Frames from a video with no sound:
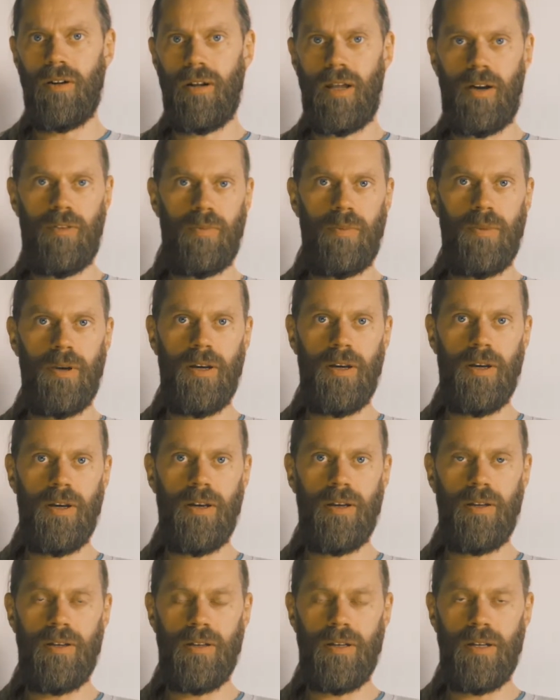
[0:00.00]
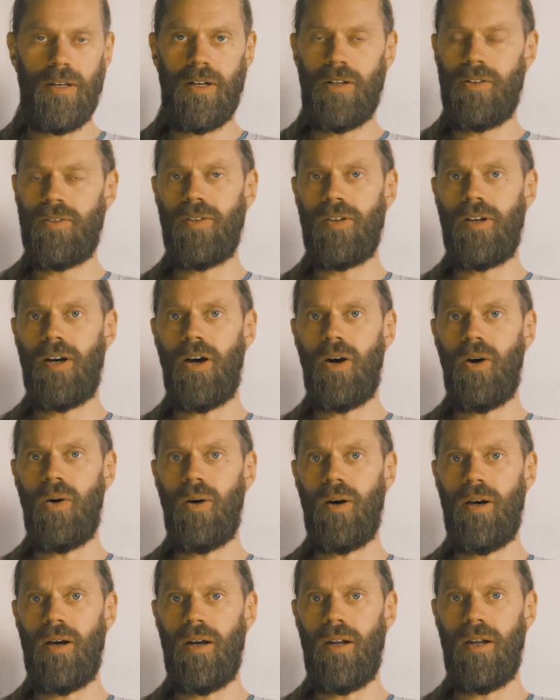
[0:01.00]
left me years
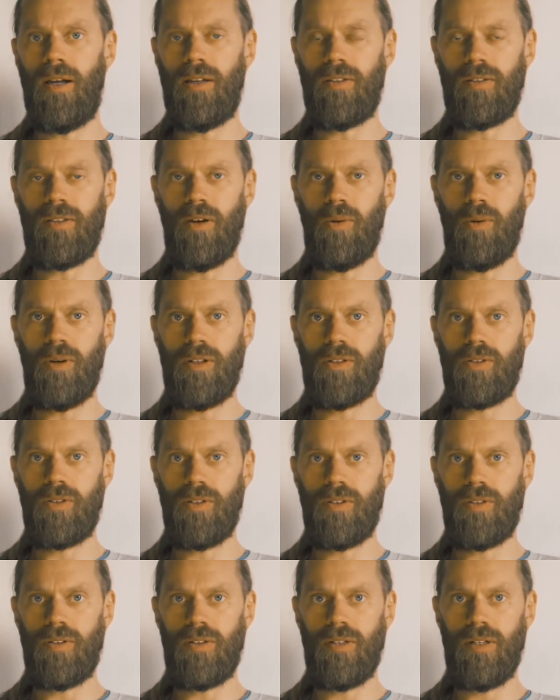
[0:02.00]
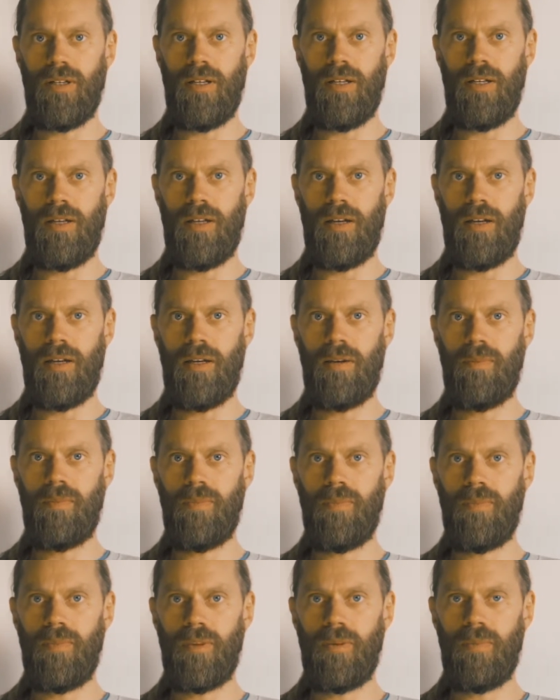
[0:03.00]
ago and has no interest in
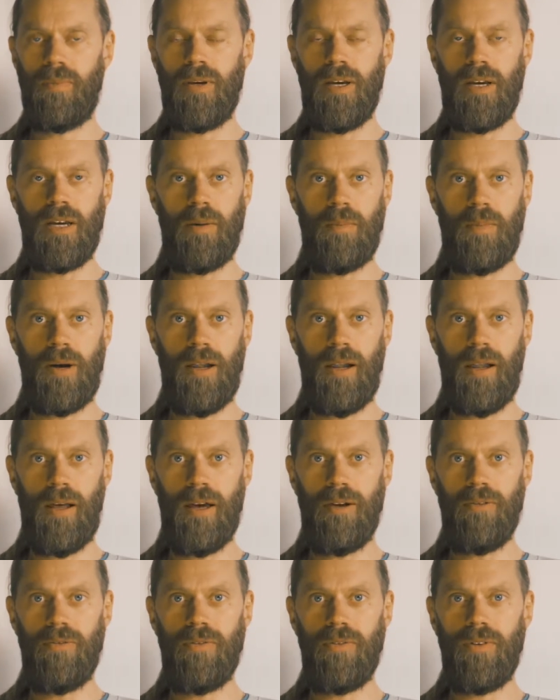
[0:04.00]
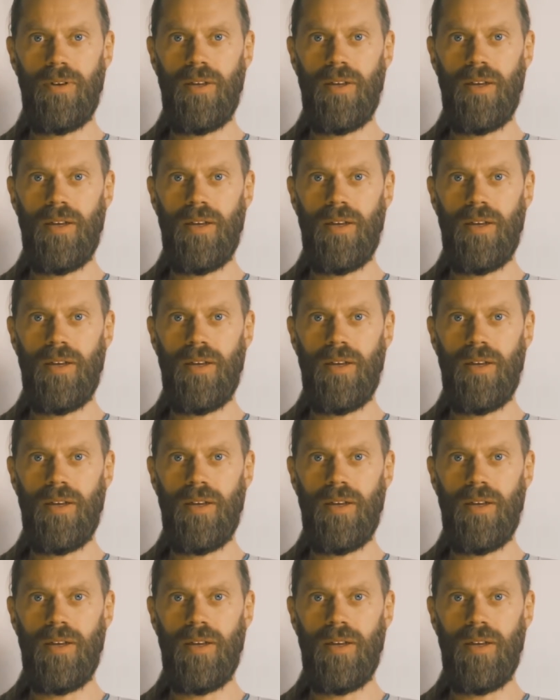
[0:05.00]
being in my life.